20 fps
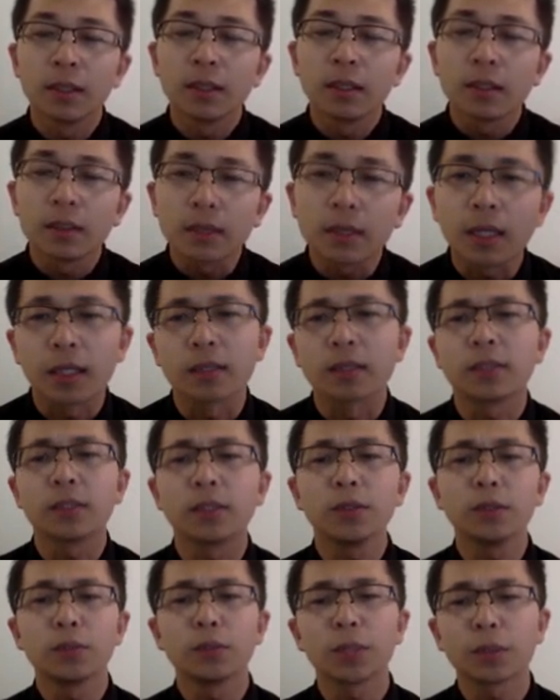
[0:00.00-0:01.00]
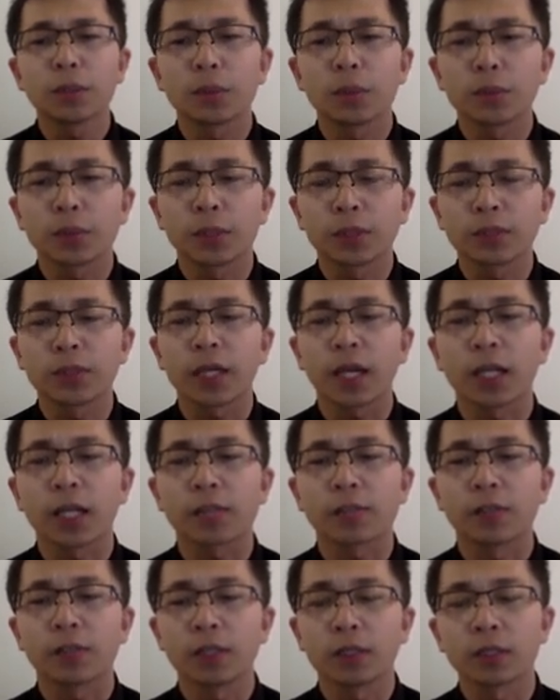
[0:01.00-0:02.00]
The ideal minimal perfect
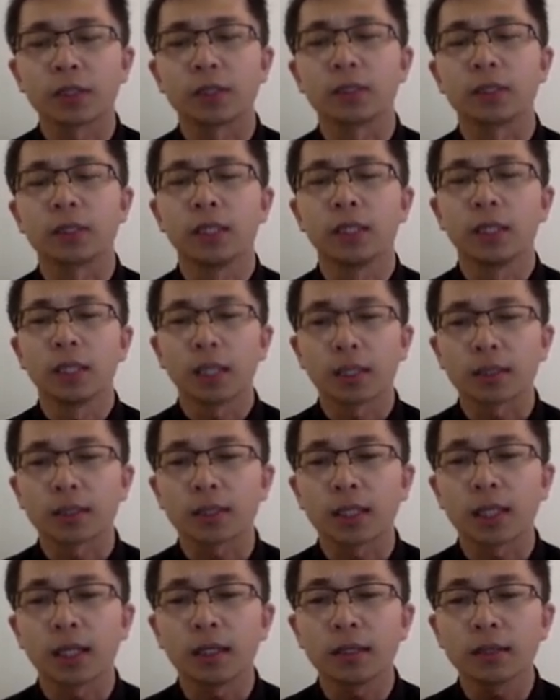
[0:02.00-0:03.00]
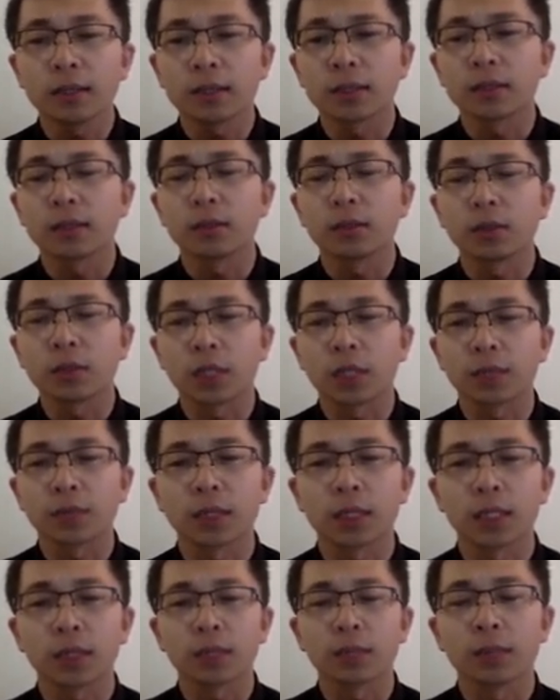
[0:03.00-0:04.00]
hash function has constant lookup
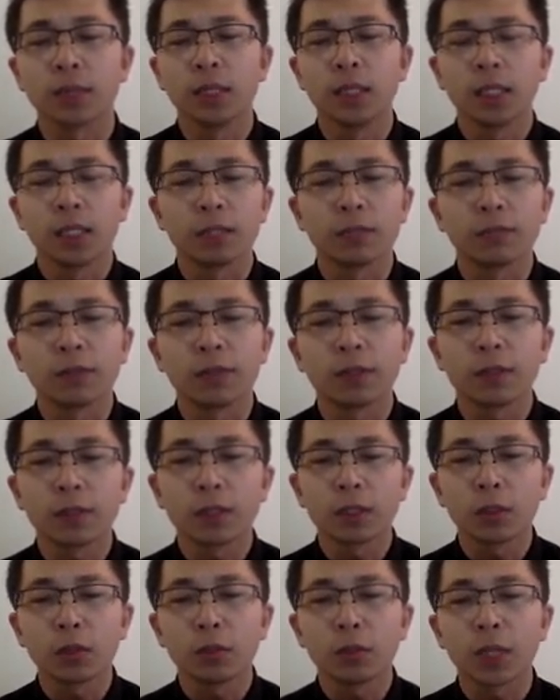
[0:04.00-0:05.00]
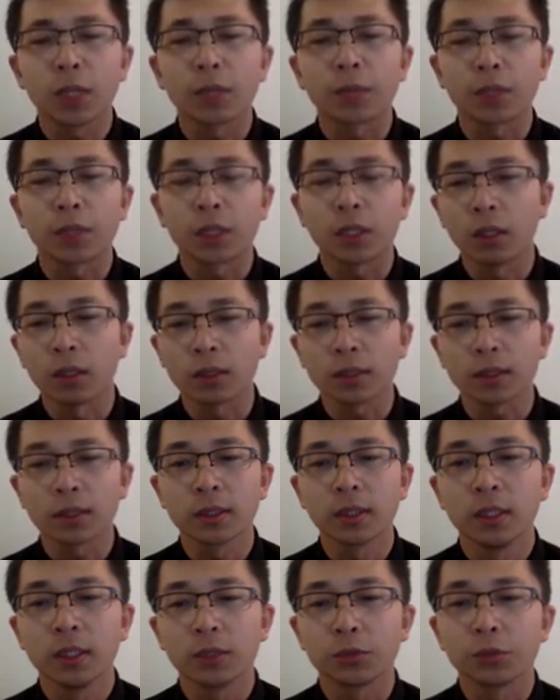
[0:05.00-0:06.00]
time and very low memory cost
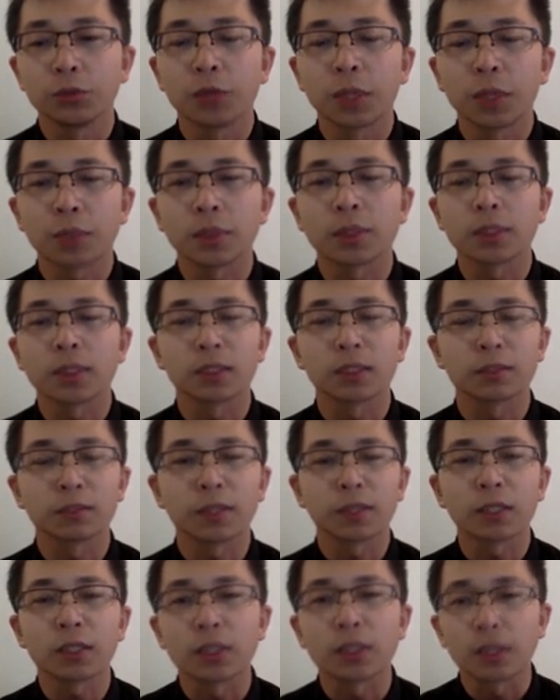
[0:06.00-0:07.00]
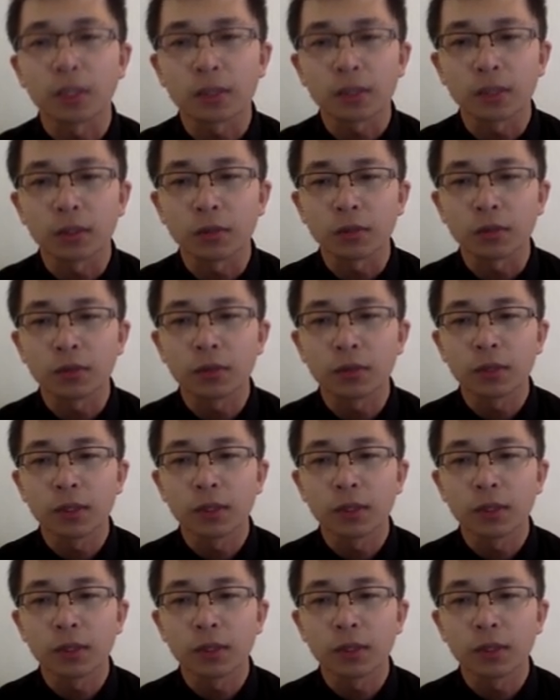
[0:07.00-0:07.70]
to represent the function itself.